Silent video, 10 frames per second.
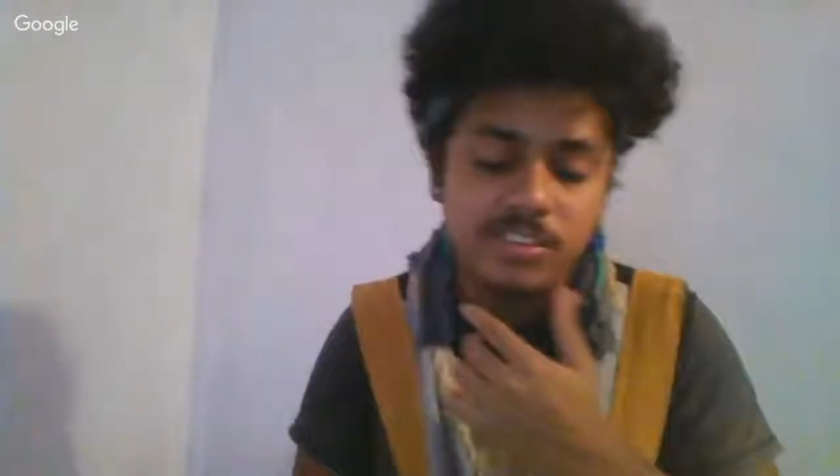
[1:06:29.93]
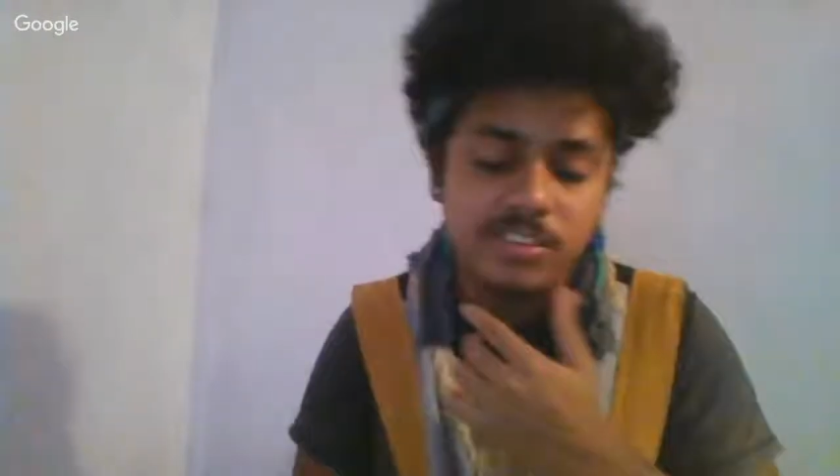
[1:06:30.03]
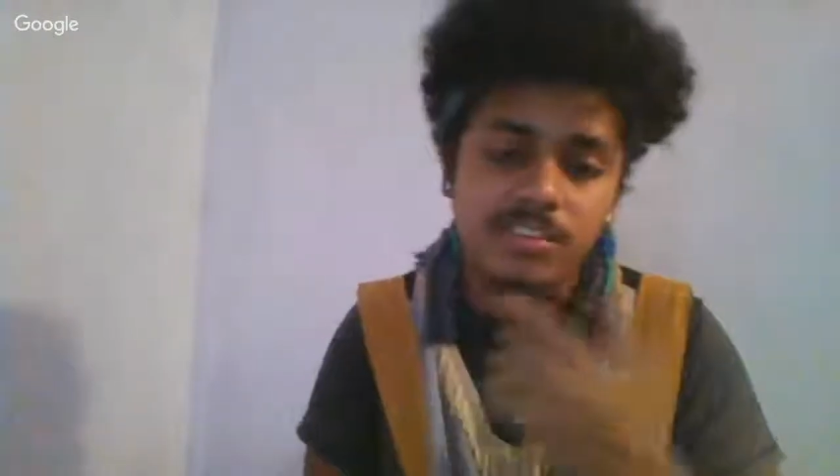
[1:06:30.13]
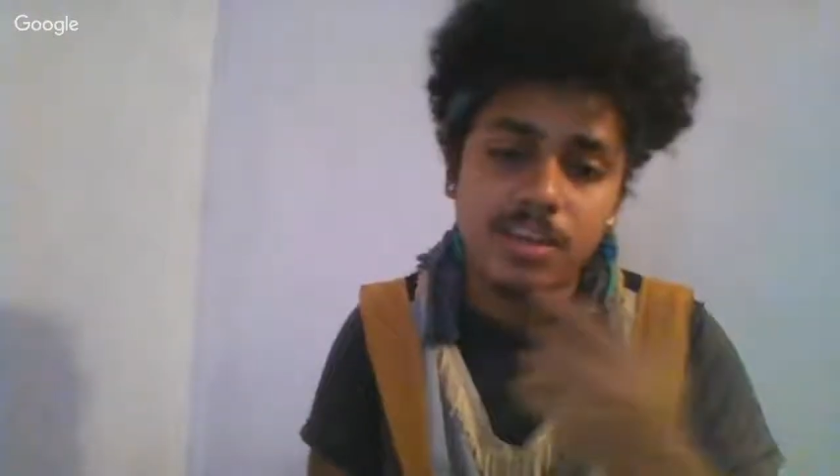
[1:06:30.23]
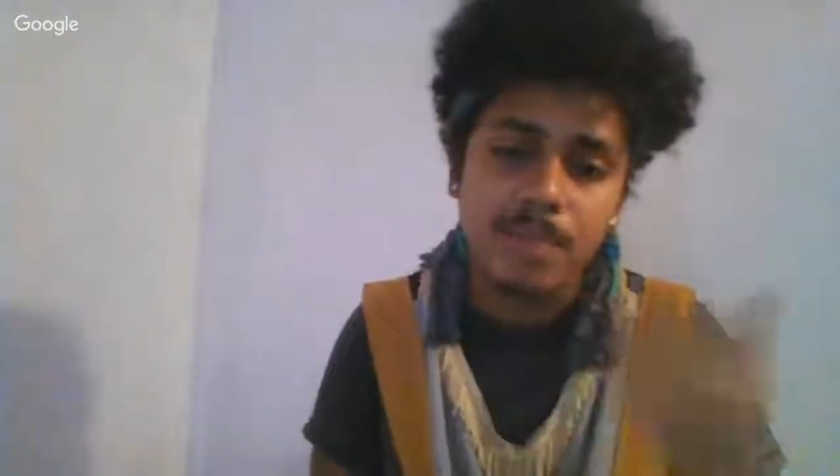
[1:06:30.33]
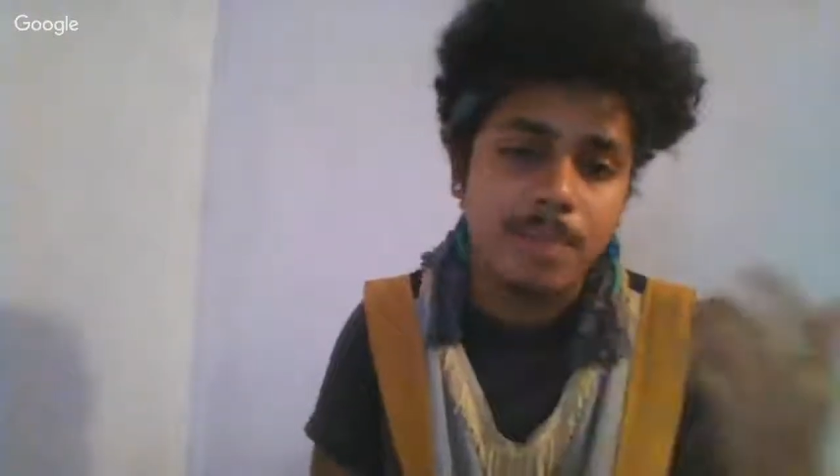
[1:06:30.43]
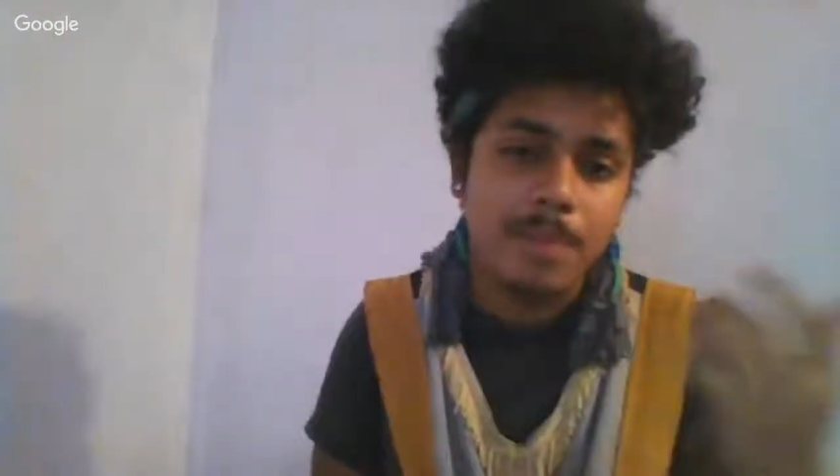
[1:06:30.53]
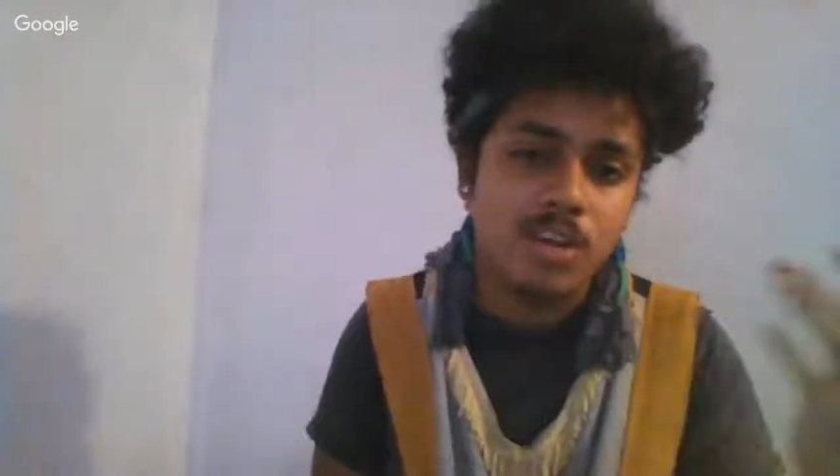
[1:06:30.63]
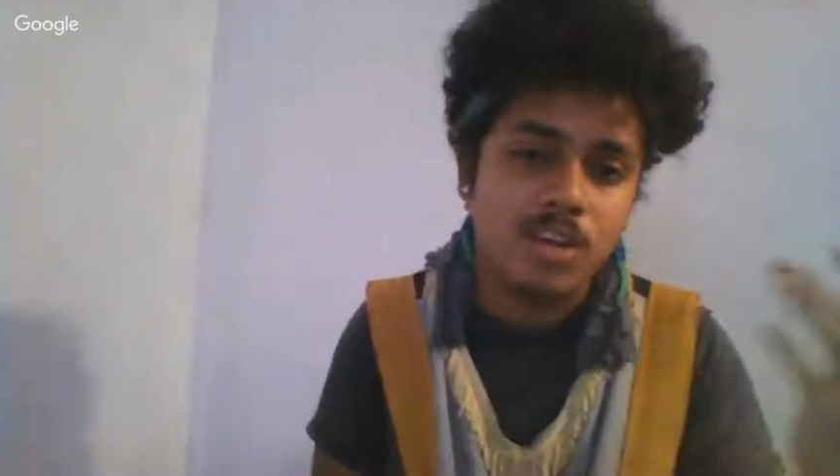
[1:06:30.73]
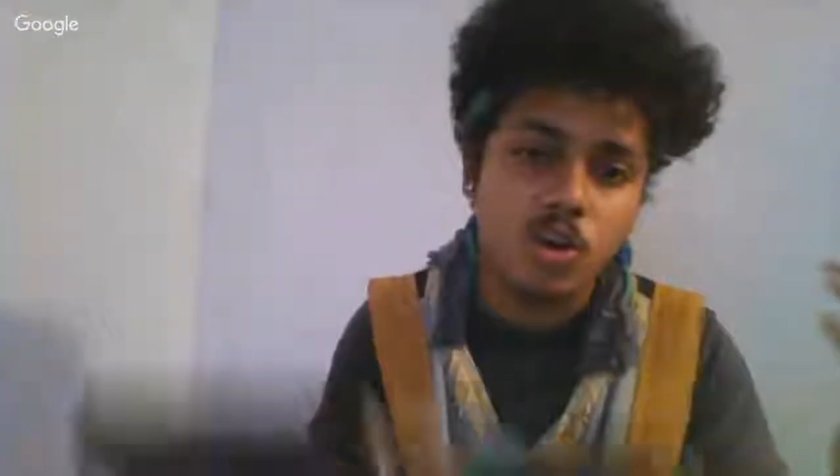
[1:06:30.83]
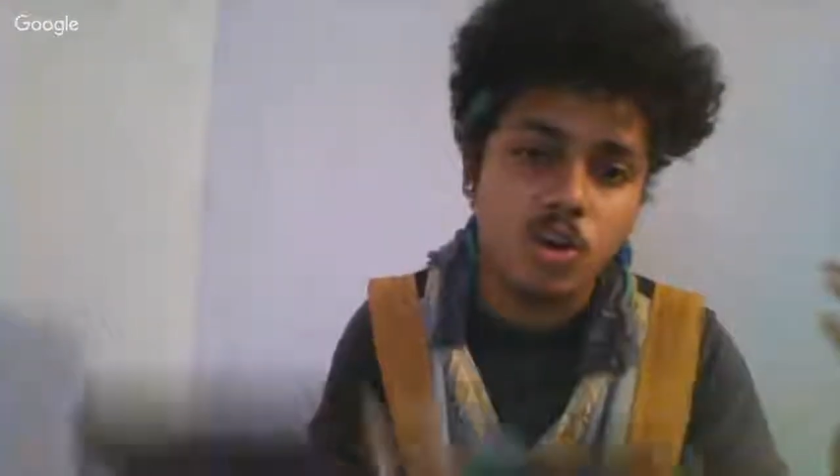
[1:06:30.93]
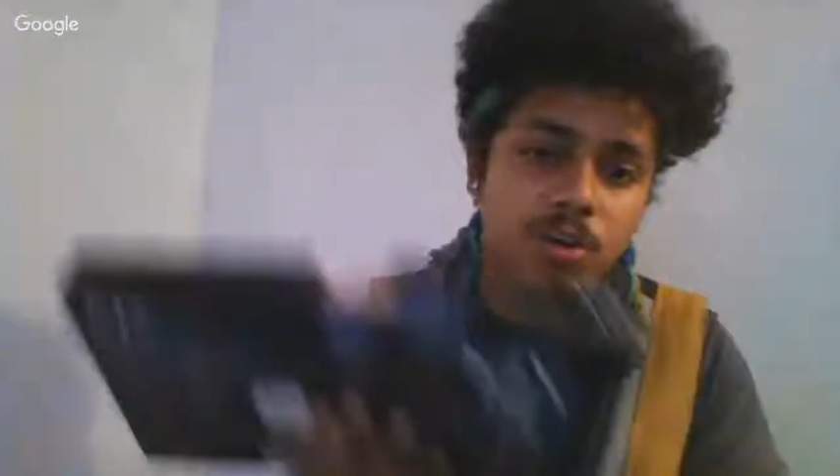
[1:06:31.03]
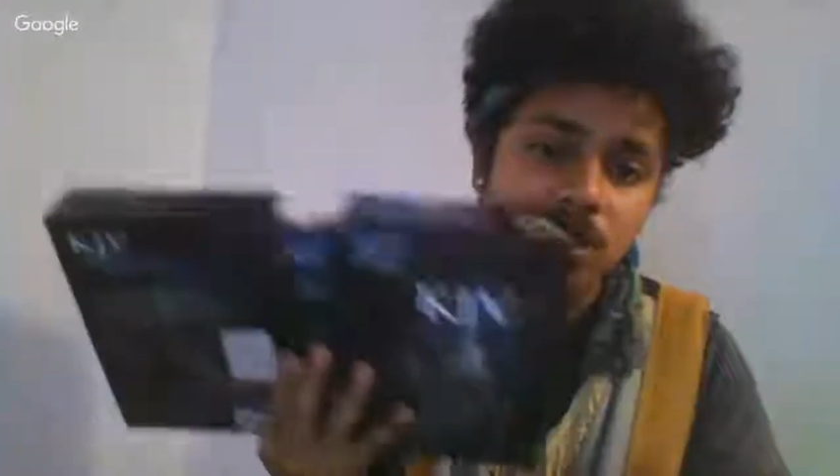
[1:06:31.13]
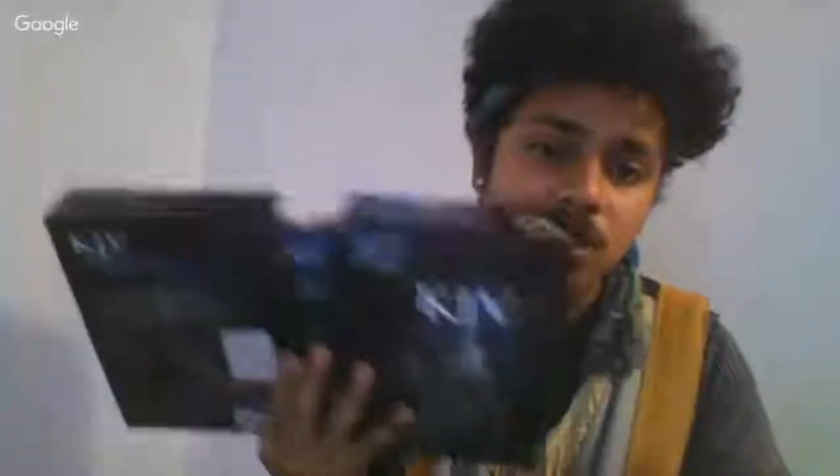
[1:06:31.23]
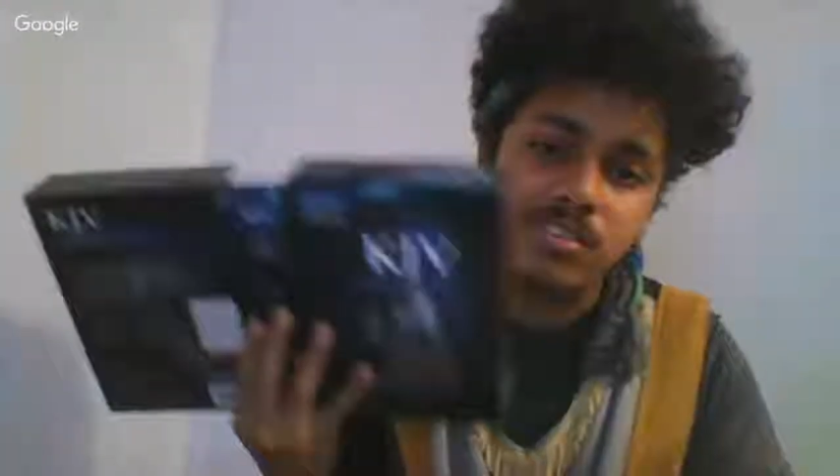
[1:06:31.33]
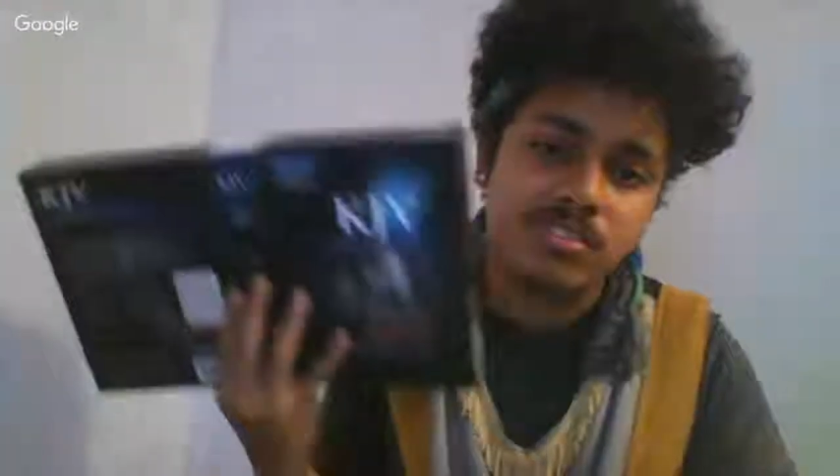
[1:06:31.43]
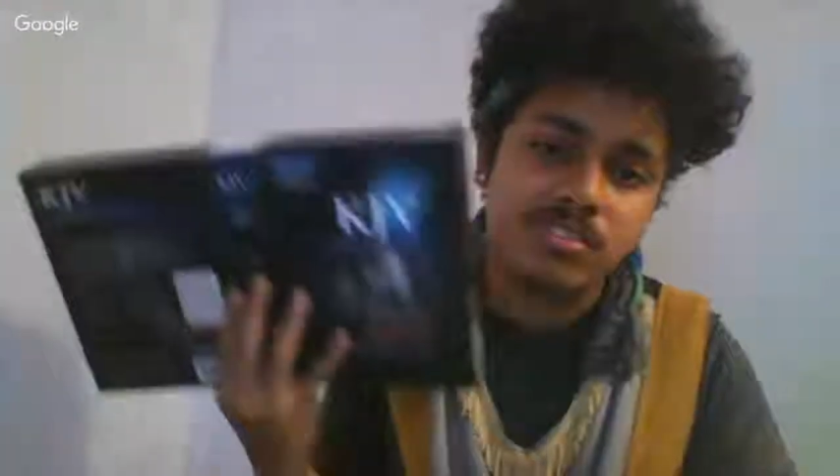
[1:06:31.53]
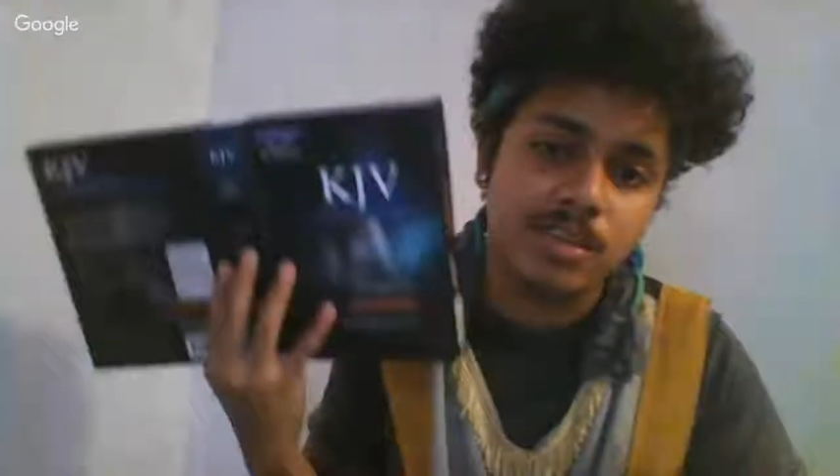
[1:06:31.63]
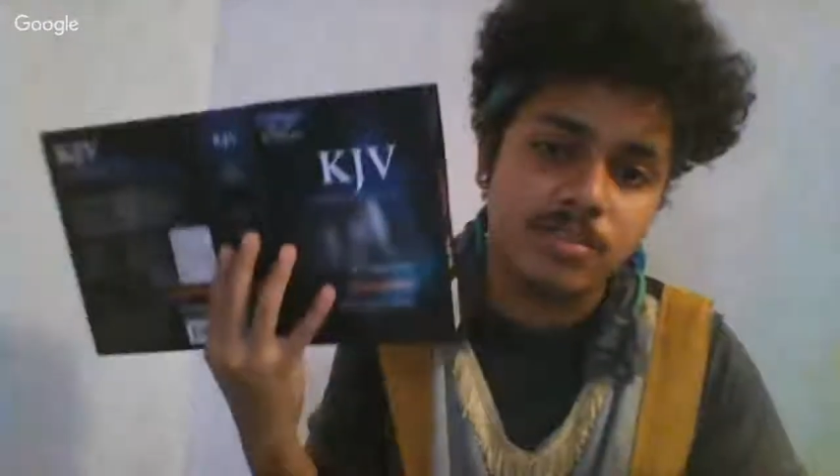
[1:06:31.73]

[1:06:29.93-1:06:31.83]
The same Bible that you all reading is the same